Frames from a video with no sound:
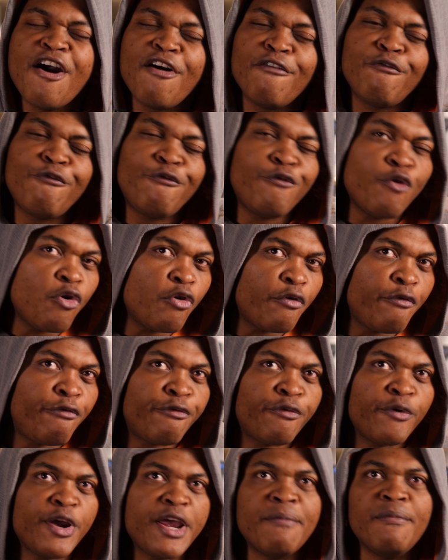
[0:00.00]
Full
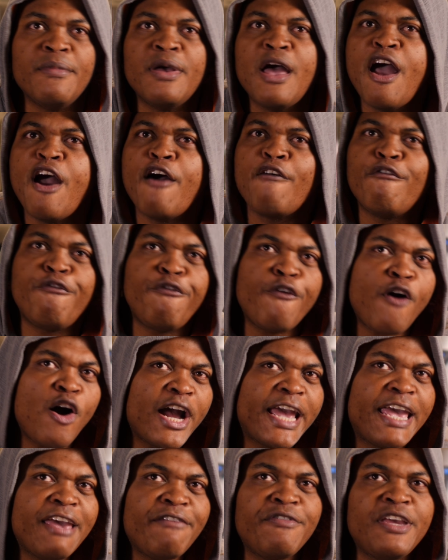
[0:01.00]
frame,
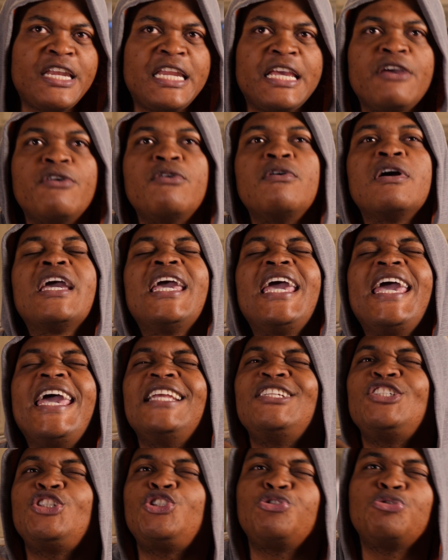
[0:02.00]
4K video,
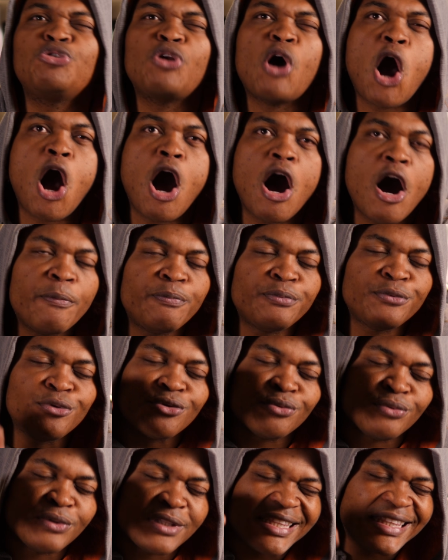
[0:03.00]
can shoot up
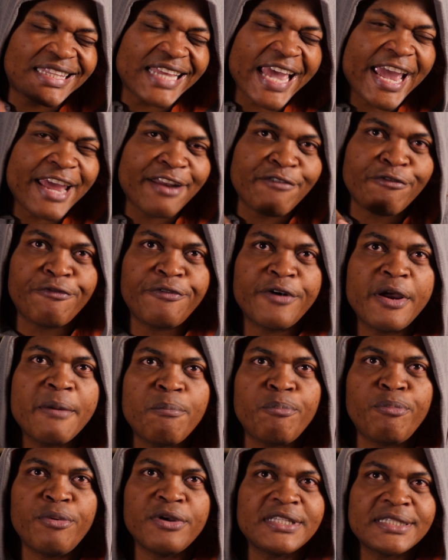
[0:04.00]
to 10
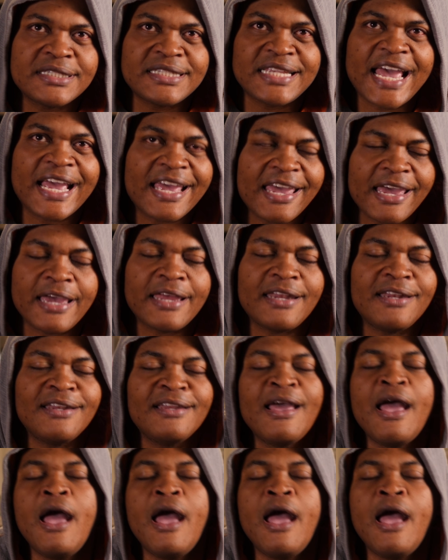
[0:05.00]
frames per second.